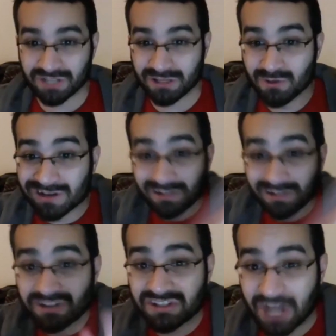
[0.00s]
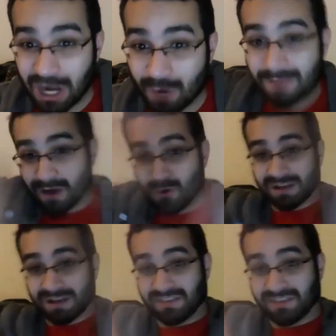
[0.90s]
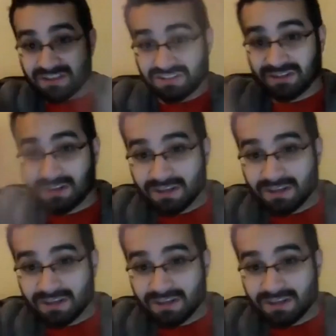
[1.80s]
that you can literally scare away by going like this.